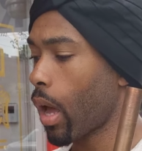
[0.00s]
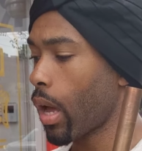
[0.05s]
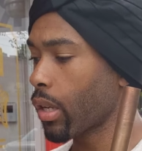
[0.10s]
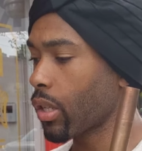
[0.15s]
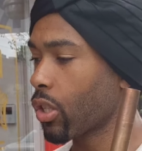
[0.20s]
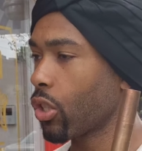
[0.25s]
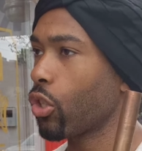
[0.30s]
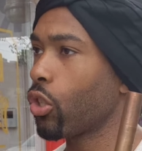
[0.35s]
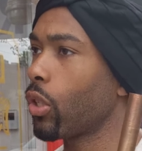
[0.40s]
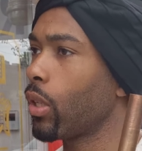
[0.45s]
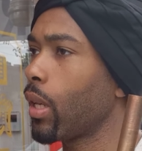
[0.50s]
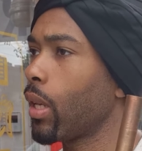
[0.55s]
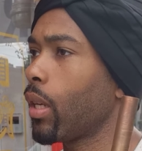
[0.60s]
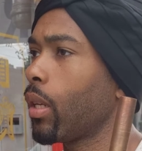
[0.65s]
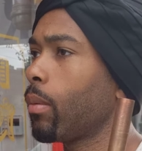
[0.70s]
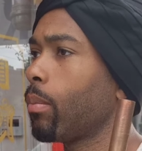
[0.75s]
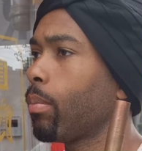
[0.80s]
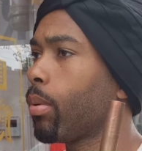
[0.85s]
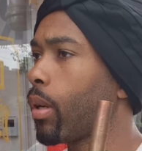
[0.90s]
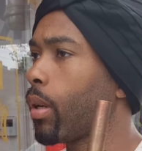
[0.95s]

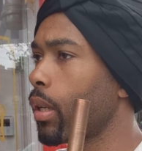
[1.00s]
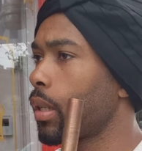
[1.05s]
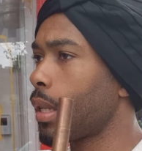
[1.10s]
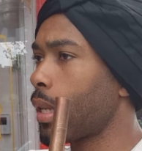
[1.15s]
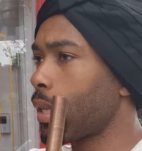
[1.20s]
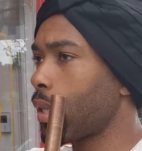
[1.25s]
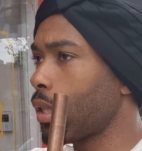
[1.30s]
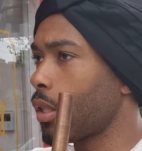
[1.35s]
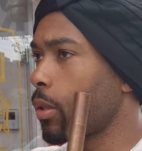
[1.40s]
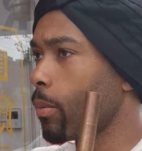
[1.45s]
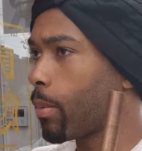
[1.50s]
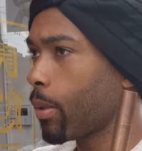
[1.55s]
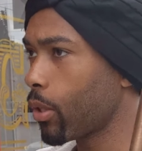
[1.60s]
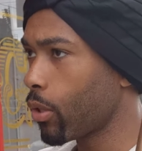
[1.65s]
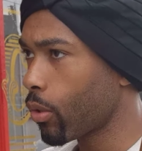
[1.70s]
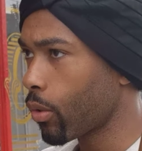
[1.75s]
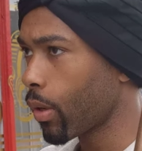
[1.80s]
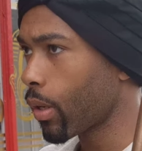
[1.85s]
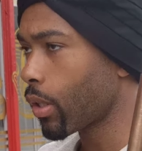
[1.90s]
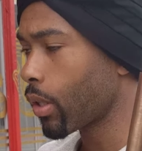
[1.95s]
oxygenated blood that need to be
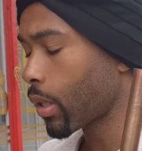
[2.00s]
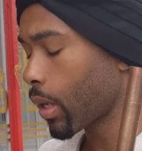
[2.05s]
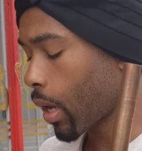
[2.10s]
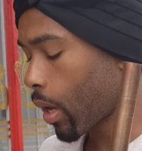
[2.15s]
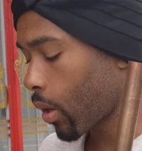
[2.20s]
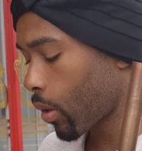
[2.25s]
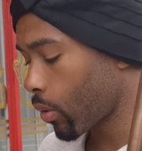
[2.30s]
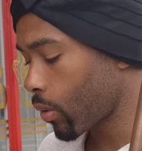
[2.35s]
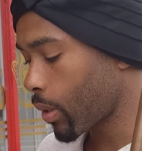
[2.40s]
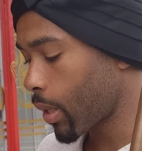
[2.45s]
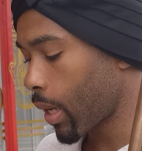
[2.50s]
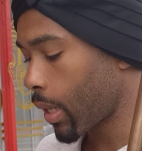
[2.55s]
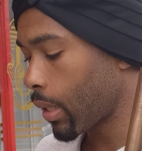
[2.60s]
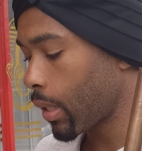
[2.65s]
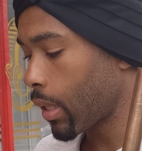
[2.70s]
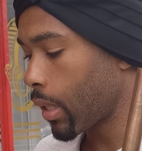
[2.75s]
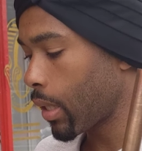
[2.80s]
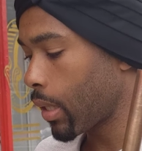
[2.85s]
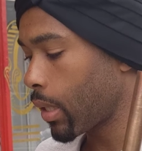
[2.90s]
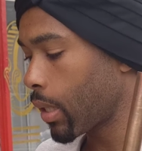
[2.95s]
stretched out, that
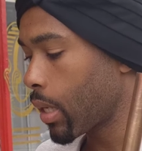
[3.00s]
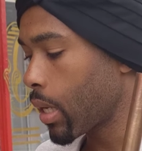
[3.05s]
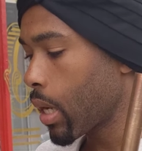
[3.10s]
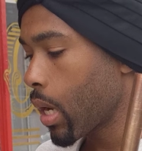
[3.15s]
need